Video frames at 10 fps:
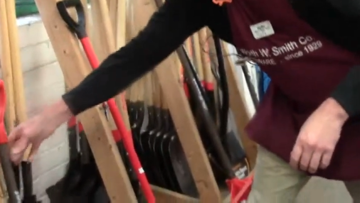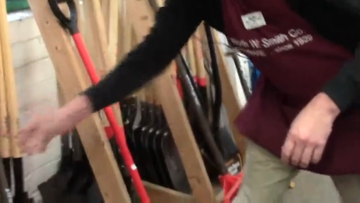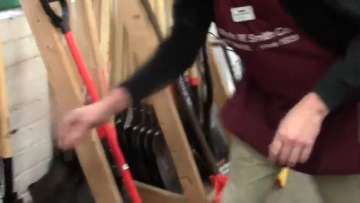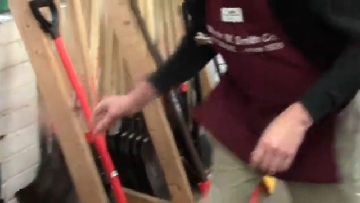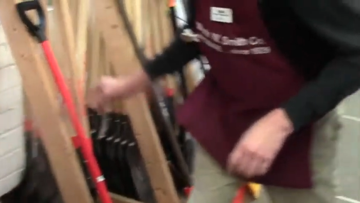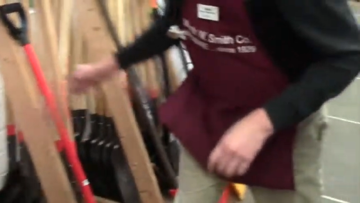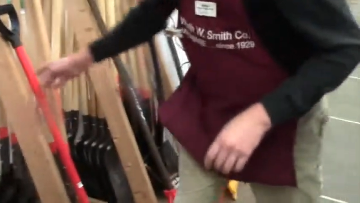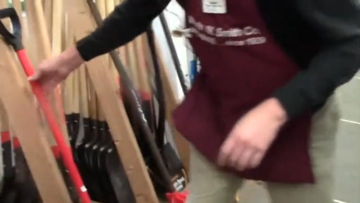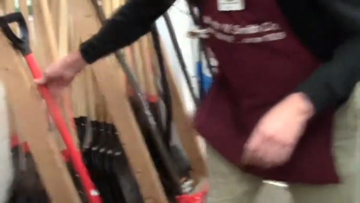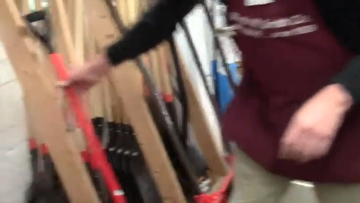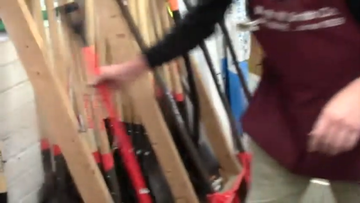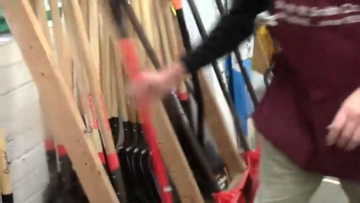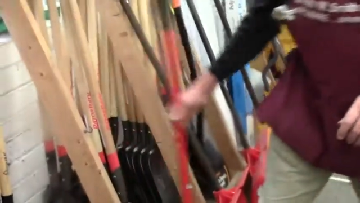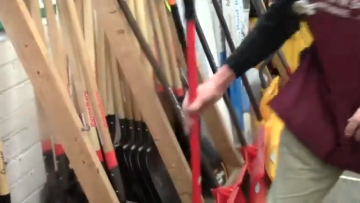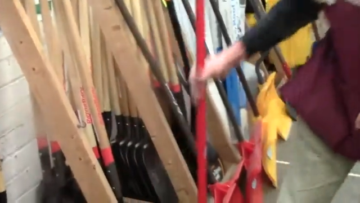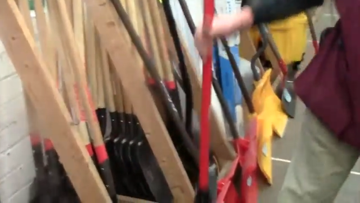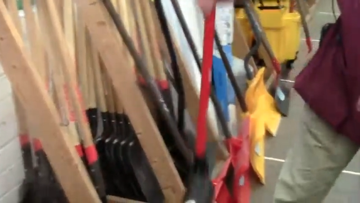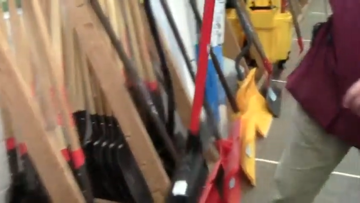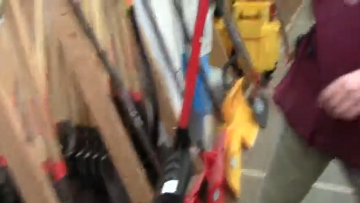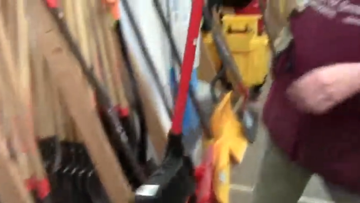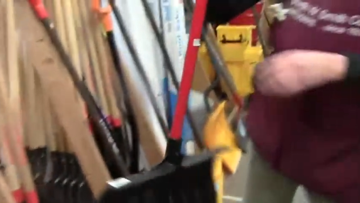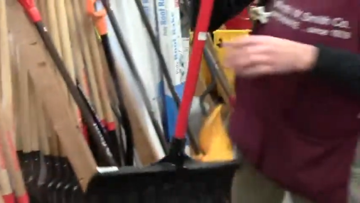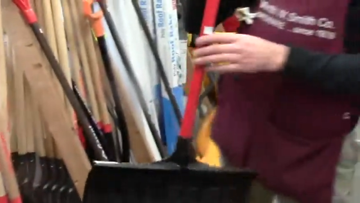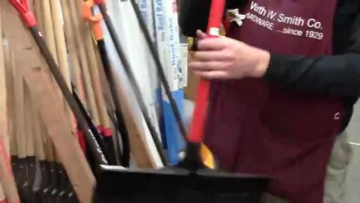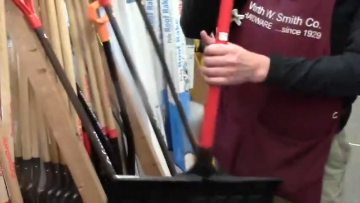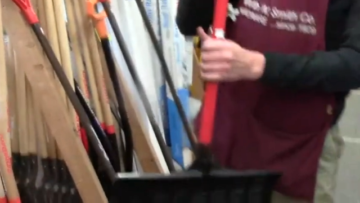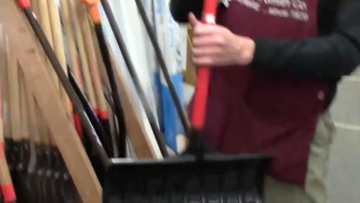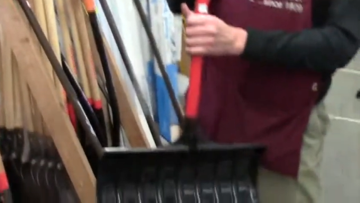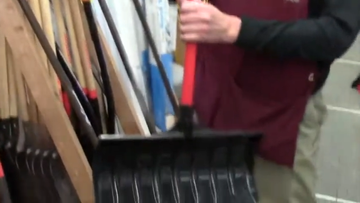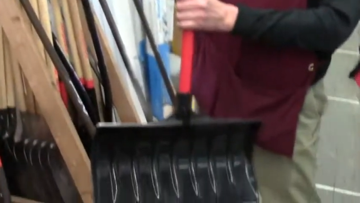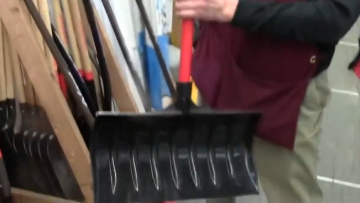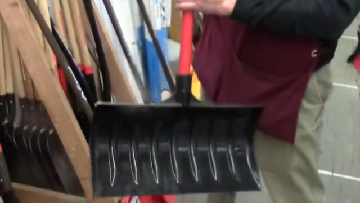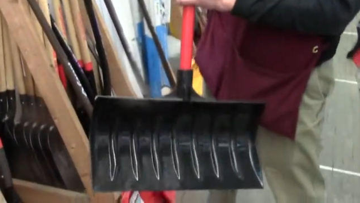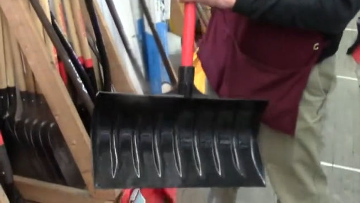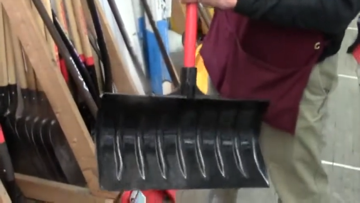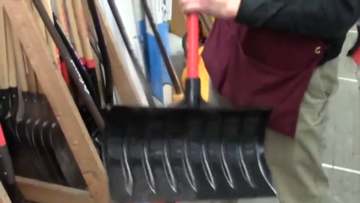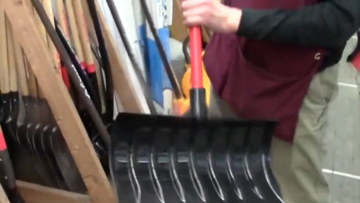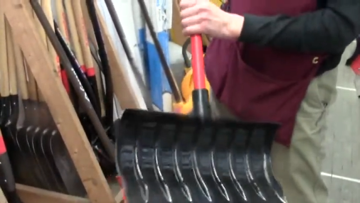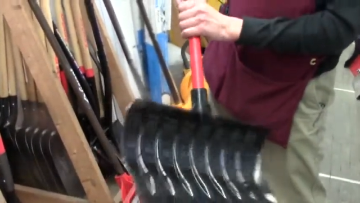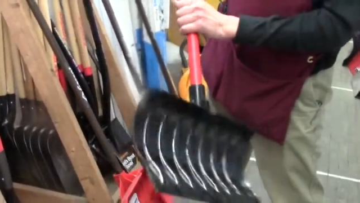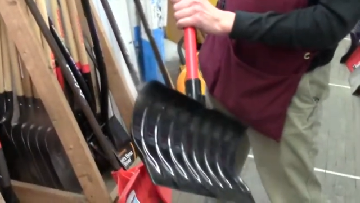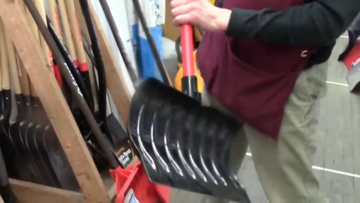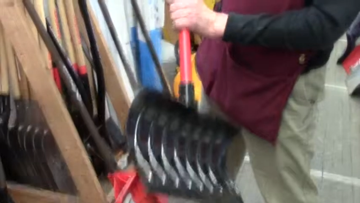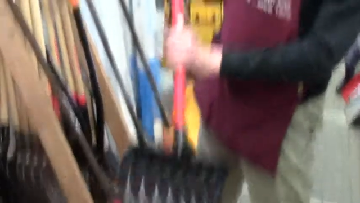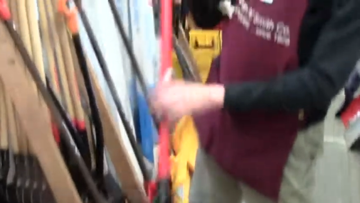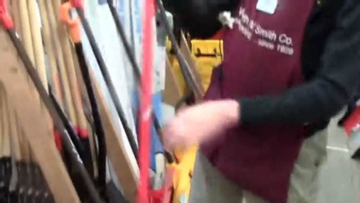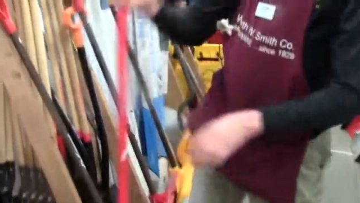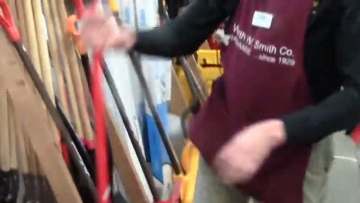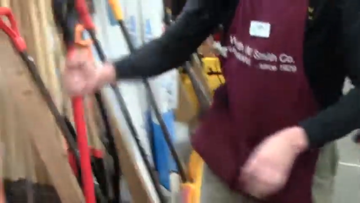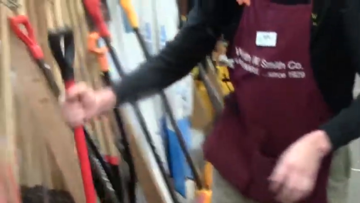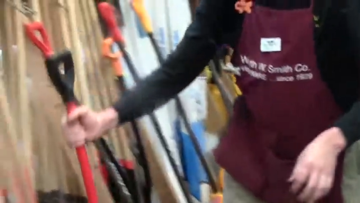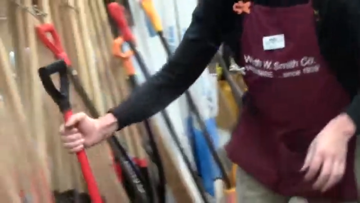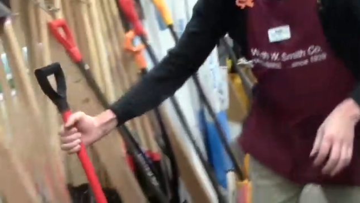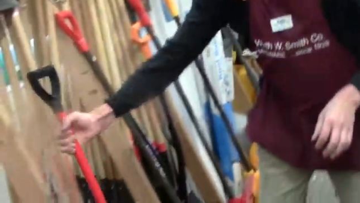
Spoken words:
No face is visible, so there are no lips to read.